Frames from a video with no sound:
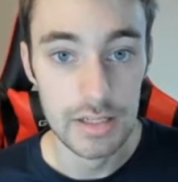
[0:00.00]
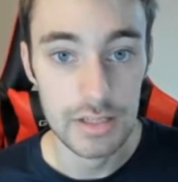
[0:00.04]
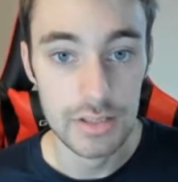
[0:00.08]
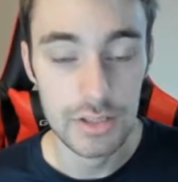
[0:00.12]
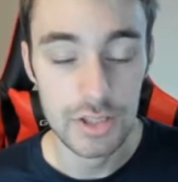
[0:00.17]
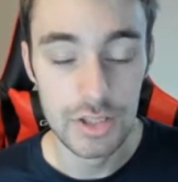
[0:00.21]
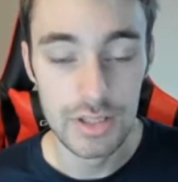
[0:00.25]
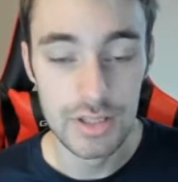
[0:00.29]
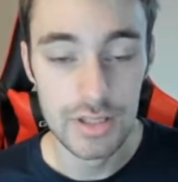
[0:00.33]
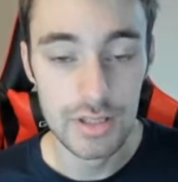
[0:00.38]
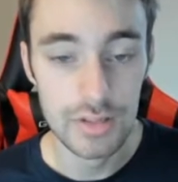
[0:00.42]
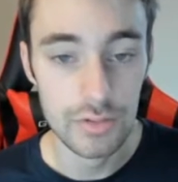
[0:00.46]

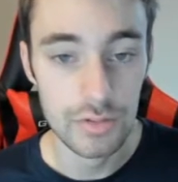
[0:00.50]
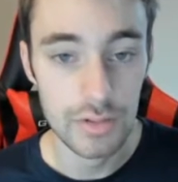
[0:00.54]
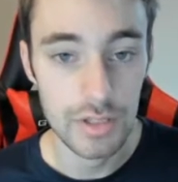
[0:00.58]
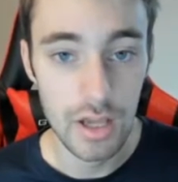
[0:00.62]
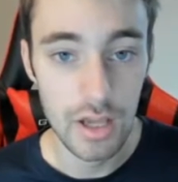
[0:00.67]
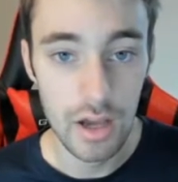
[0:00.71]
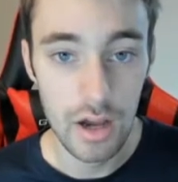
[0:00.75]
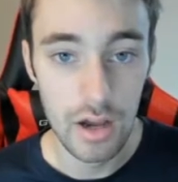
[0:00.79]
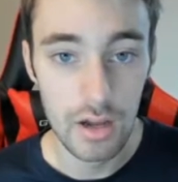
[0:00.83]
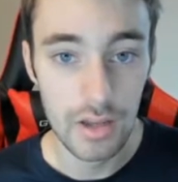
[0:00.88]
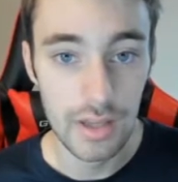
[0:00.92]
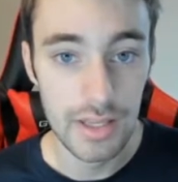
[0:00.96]
Just
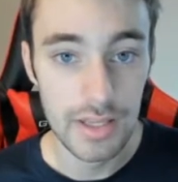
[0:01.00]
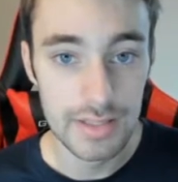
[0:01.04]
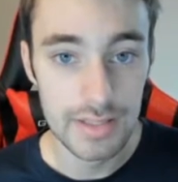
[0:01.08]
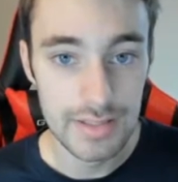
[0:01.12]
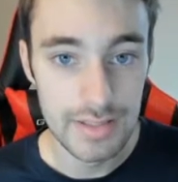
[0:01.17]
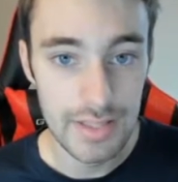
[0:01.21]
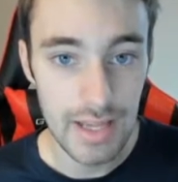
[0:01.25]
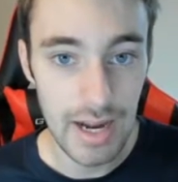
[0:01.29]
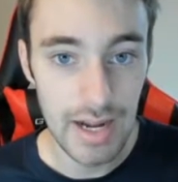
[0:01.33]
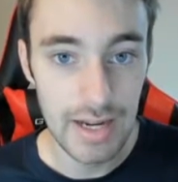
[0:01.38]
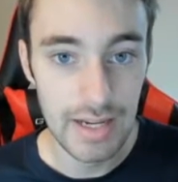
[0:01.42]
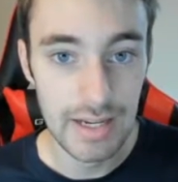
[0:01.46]
young,
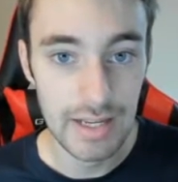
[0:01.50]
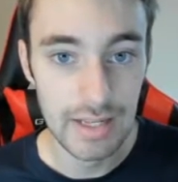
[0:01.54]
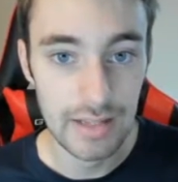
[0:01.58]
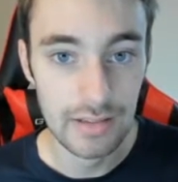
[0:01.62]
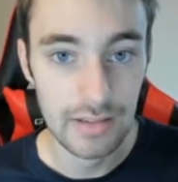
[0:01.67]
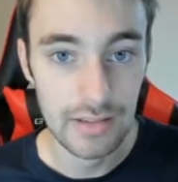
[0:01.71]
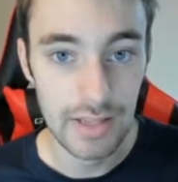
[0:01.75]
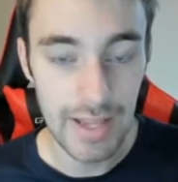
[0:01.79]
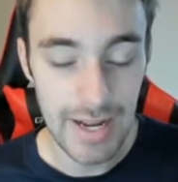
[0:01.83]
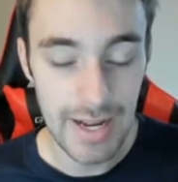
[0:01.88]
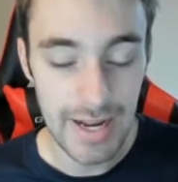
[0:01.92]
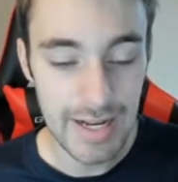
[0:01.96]
exciting,
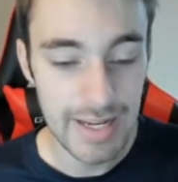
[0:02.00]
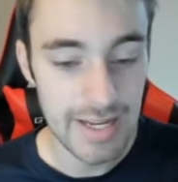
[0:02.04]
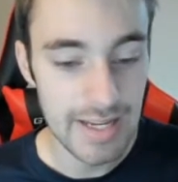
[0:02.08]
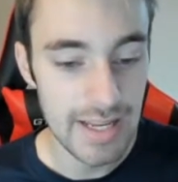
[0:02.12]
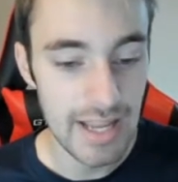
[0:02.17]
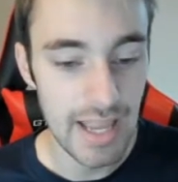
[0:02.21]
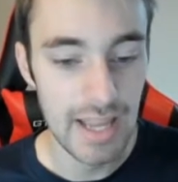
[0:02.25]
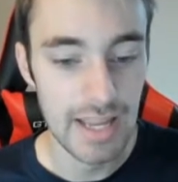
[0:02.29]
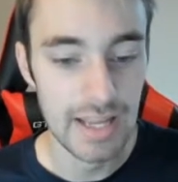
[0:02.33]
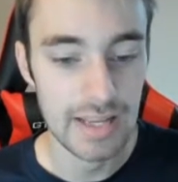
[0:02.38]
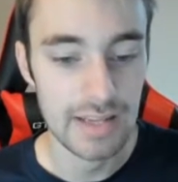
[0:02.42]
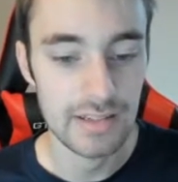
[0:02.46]

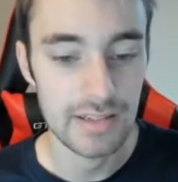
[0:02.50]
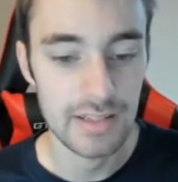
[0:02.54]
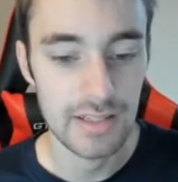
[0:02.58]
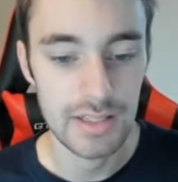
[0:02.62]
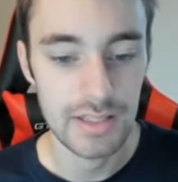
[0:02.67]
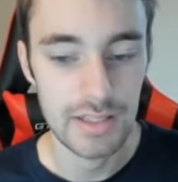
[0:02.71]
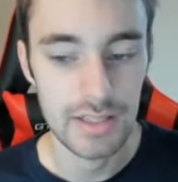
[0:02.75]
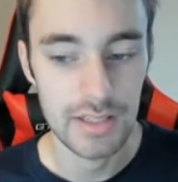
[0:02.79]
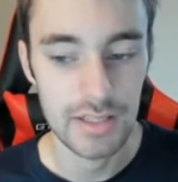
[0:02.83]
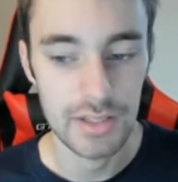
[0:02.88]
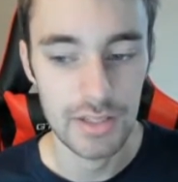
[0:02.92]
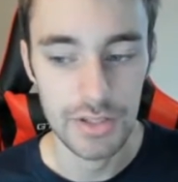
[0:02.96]
88,
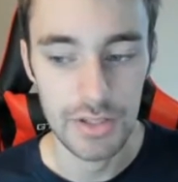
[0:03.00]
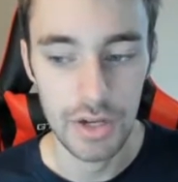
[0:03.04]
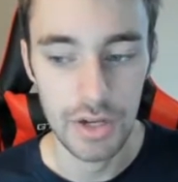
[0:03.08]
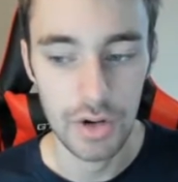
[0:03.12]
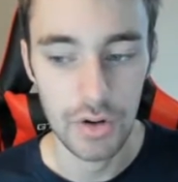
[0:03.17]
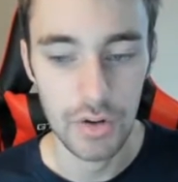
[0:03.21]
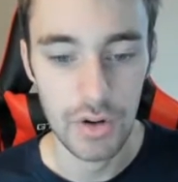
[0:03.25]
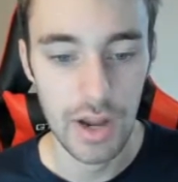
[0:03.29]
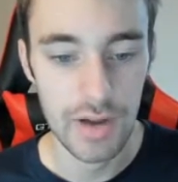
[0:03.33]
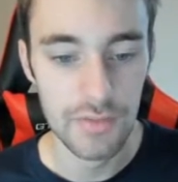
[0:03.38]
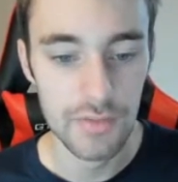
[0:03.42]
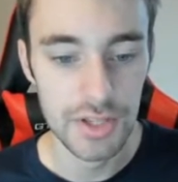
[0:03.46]

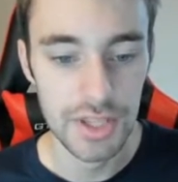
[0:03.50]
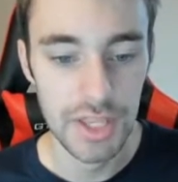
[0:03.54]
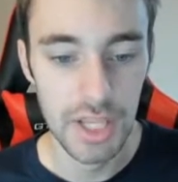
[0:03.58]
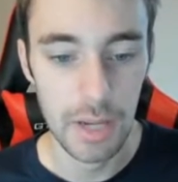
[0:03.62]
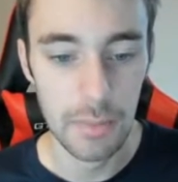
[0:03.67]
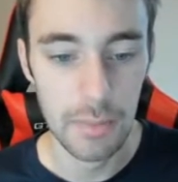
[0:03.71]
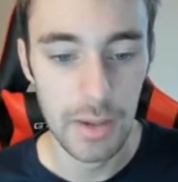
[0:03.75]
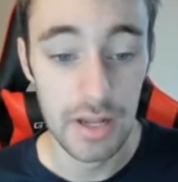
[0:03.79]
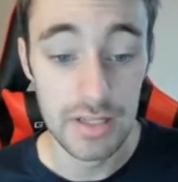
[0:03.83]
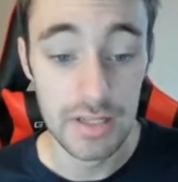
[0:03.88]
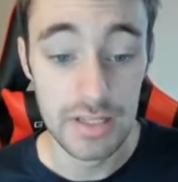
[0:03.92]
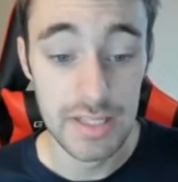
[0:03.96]
everything
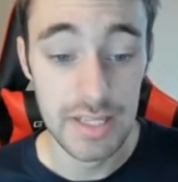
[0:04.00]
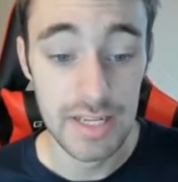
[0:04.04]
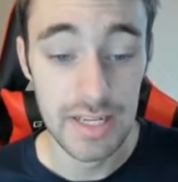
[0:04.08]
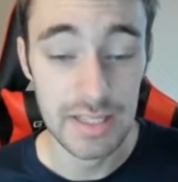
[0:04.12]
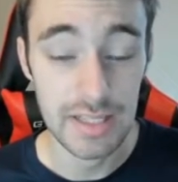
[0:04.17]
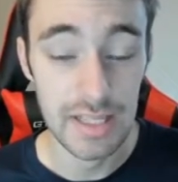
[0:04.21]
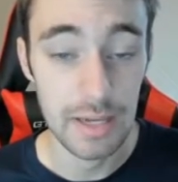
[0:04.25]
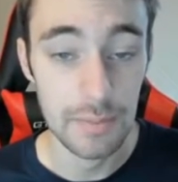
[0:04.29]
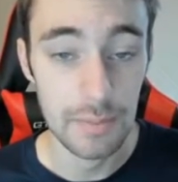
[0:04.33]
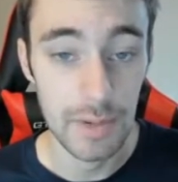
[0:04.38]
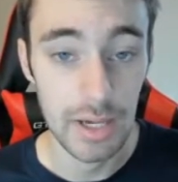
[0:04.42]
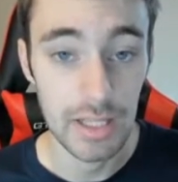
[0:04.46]
about CeeDee
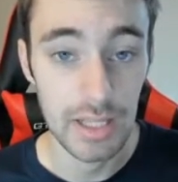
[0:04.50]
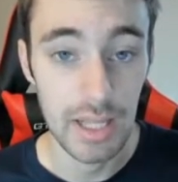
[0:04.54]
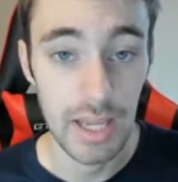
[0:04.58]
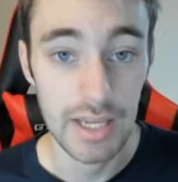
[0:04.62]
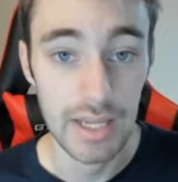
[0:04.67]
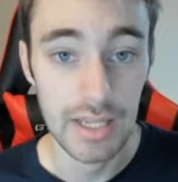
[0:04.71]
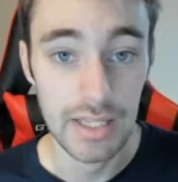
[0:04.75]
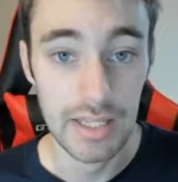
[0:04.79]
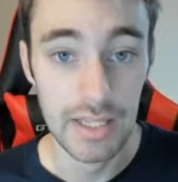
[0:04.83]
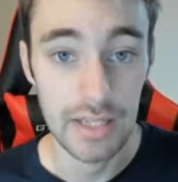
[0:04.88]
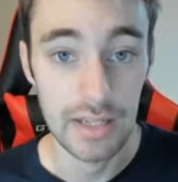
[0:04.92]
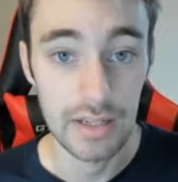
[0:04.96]
Lamb I
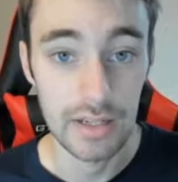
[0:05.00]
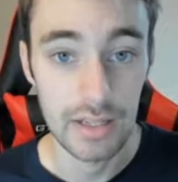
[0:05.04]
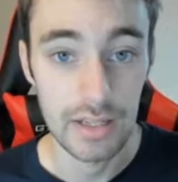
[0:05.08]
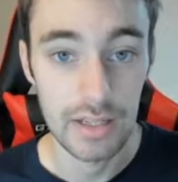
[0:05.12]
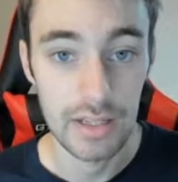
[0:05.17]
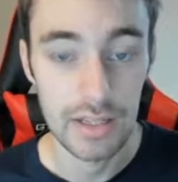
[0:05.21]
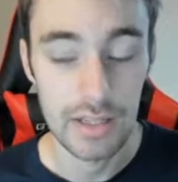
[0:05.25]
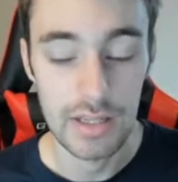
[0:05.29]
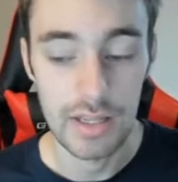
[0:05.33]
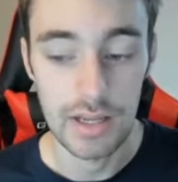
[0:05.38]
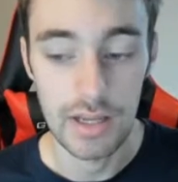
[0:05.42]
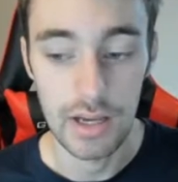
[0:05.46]
like, and
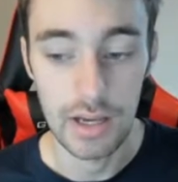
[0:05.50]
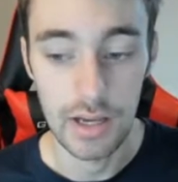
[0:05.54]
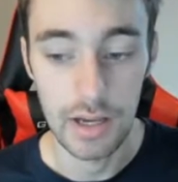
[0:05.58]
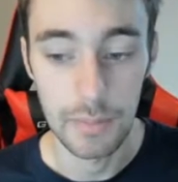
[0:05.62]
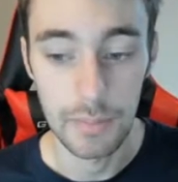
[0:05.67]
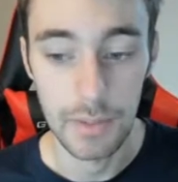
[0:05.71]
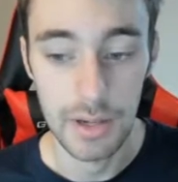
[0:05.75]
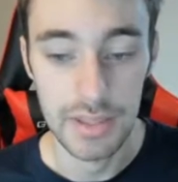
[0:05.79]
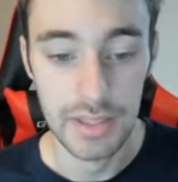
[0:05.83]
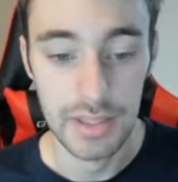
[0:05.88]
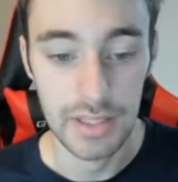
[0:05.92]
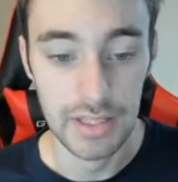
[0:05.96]

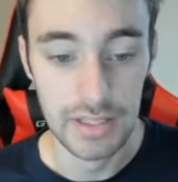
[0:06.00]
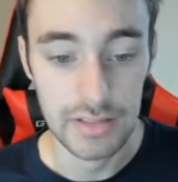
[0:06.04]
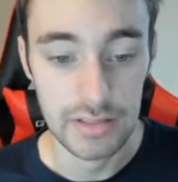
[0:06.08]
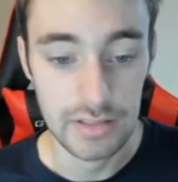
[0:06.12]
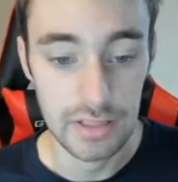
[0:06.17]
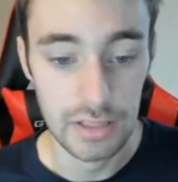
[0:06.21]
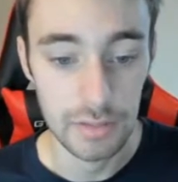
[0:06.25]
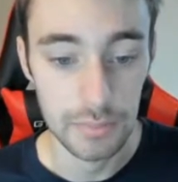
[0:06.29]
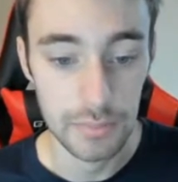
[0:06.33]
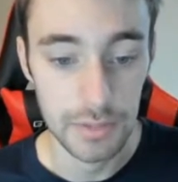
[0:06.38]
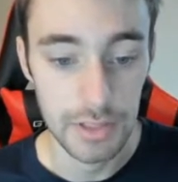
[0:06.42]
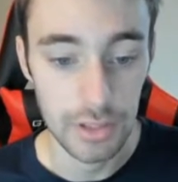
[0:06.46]
I think he's
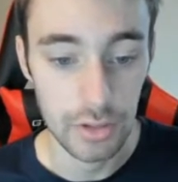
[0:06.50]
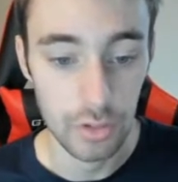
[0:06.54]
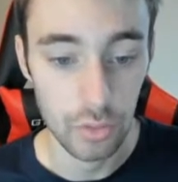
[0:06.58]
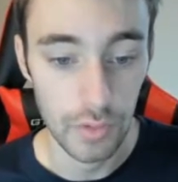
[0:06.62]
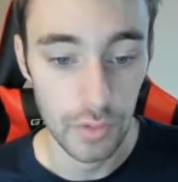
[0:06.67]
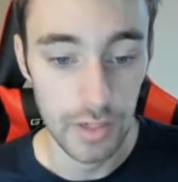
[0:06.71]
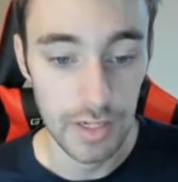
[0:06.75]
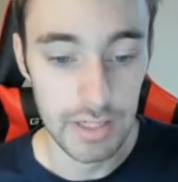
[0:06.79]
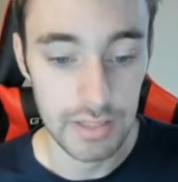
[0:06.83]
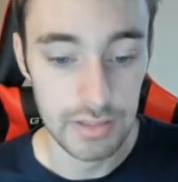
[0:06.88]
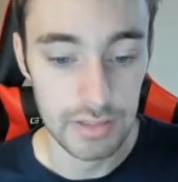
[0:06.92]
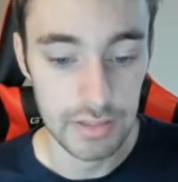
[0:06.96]
going to be
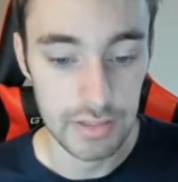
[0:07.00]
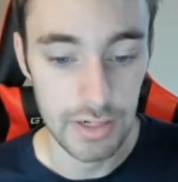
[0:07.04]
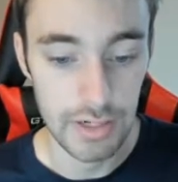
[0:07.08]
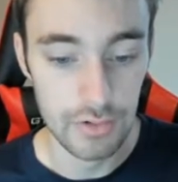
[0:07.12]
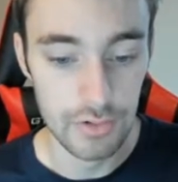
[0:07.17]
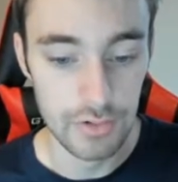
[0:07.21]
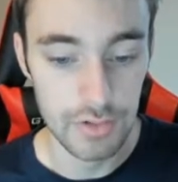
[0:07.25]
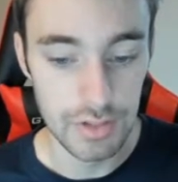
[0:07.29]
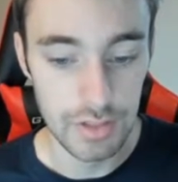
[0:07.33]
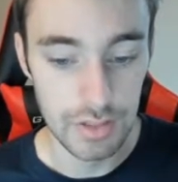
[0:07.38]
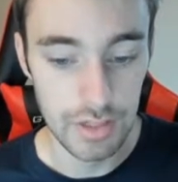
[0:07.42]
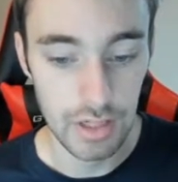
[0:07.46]
great in the
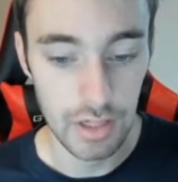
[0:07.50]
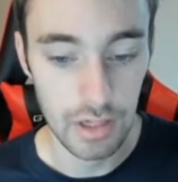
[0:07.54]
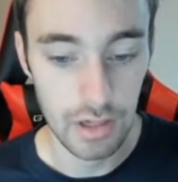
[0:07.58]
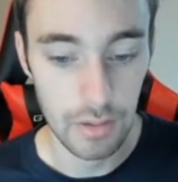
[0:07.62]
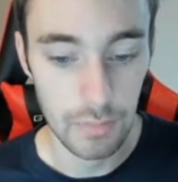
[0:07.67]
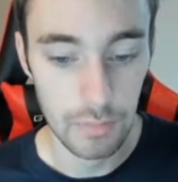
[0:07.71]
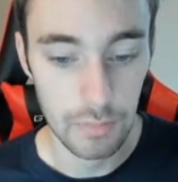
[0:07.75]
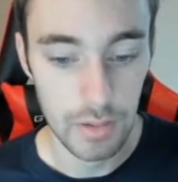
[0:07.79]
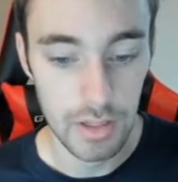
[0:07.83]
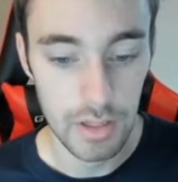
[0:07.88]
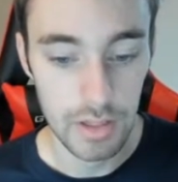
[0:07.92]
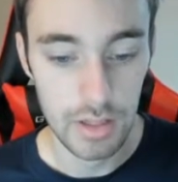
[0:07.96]
years to
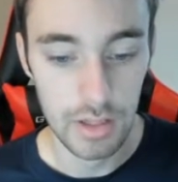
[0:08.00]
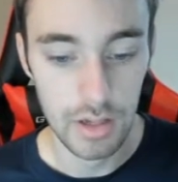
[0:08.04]
come.